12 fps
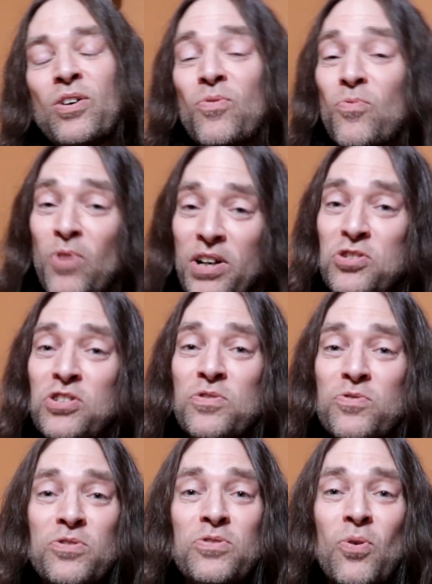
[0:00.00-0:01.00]
Russian
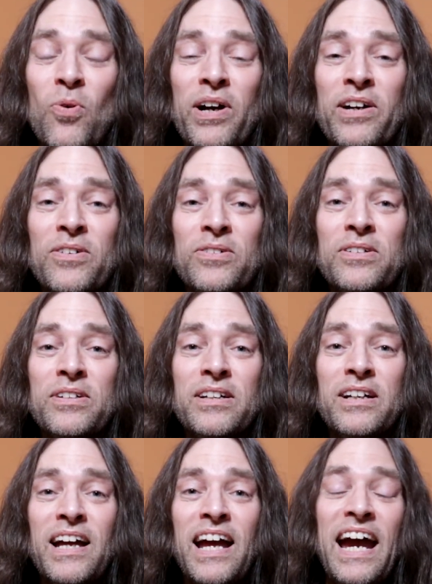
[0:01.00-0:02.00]
crude oil
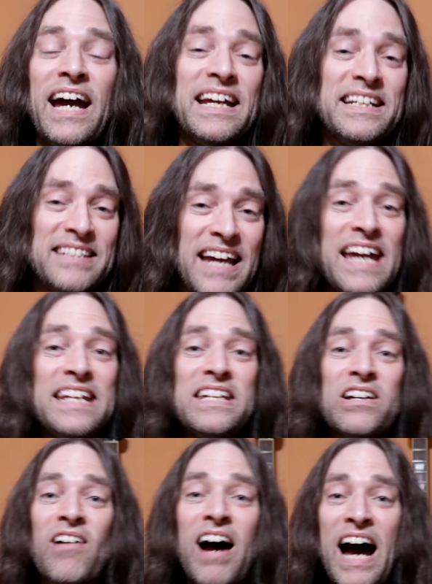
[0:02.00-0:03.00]
at a
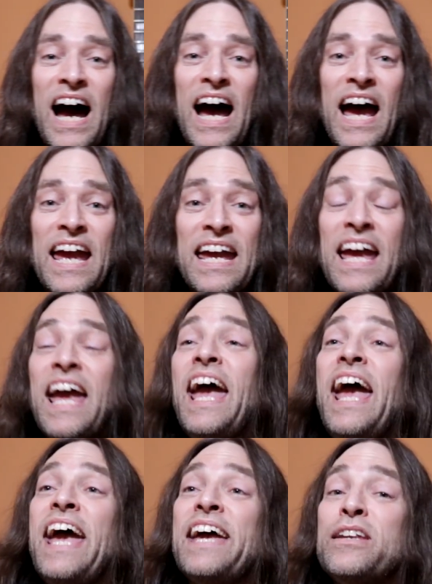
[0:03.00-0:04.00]
10-year high
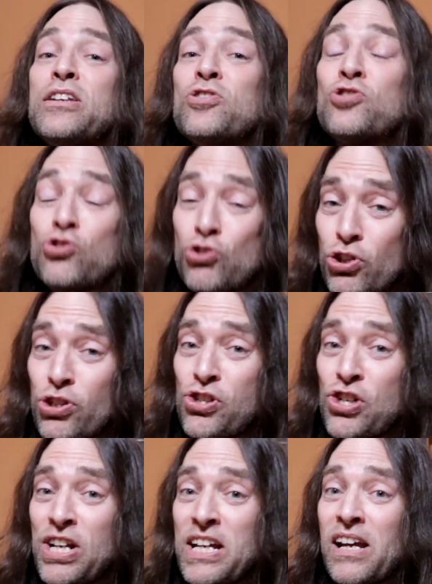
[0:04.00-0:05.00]
and
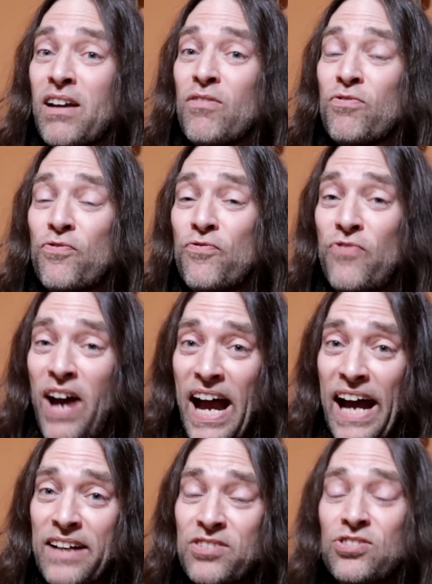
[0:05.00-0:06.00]
surging
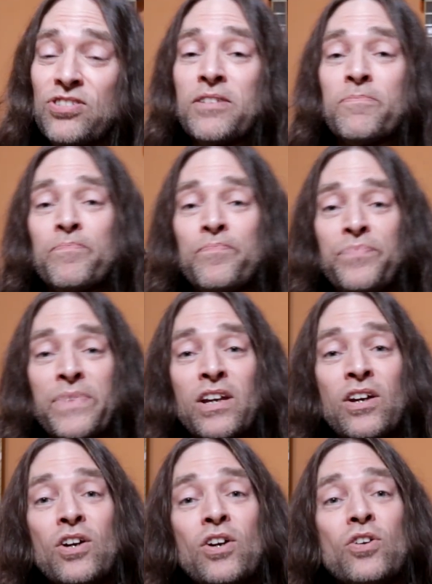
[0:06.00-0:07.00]
fast.
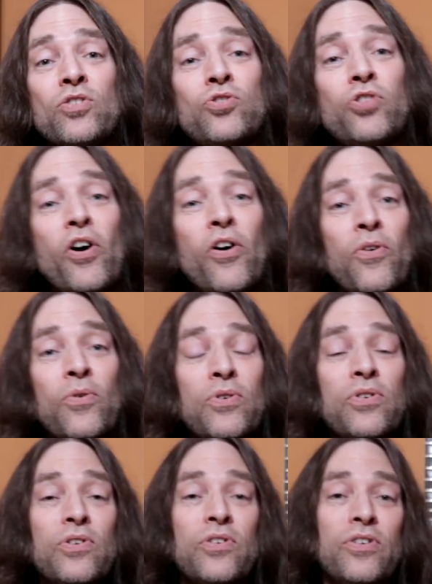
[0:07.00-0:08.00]
So
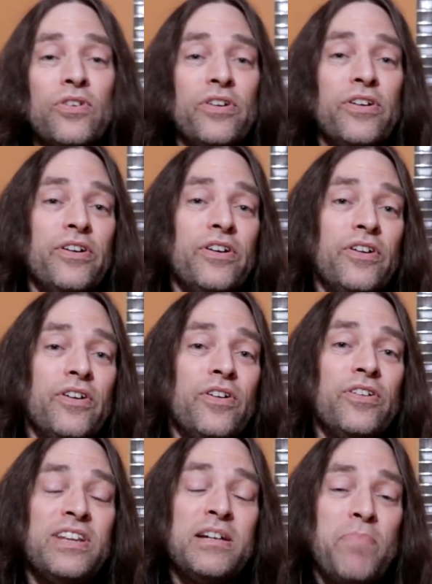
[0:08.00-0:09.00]

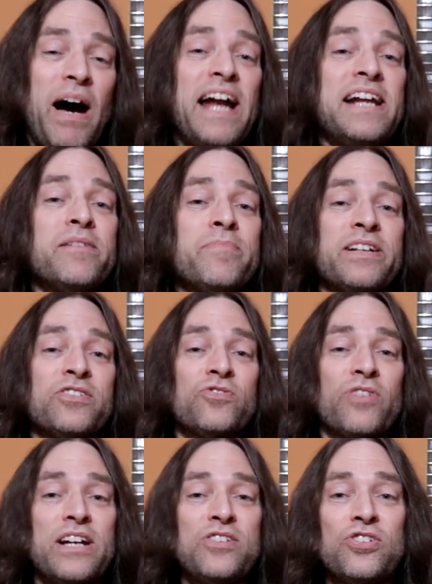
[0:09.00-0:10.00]
the Biden
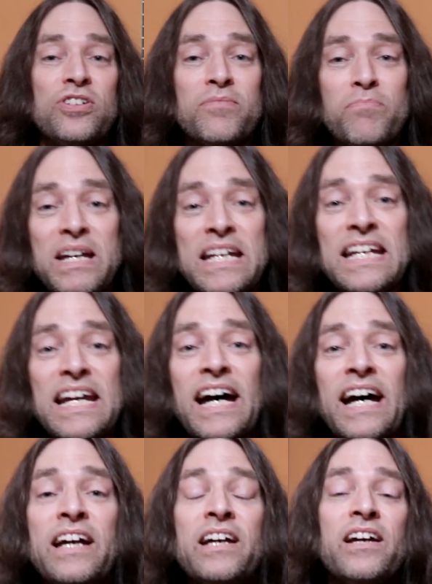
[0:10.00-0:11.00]
administration, the
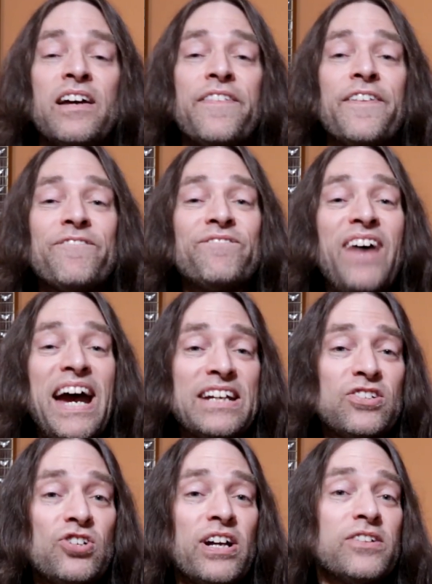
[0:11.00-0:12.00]
media, the
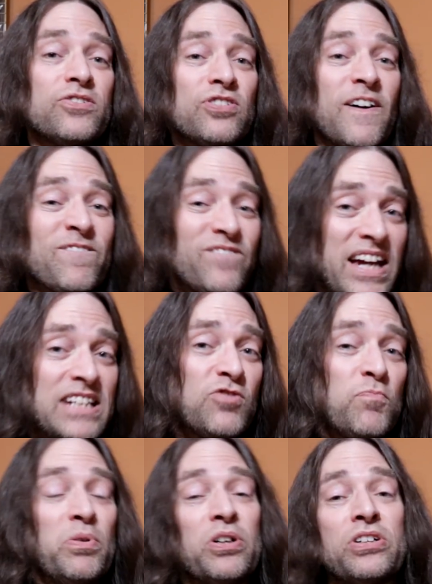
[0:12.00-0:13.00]
fact checkers on
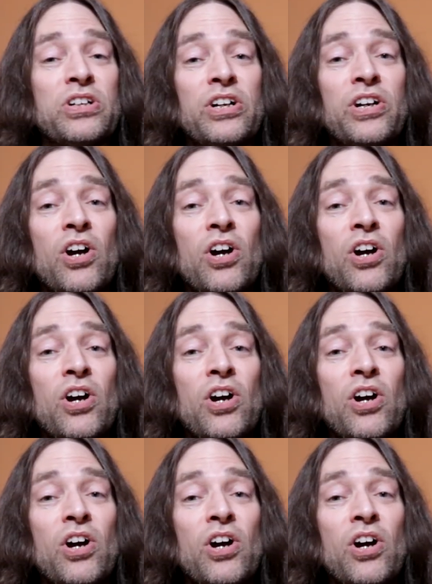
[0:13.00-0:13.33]
Facebook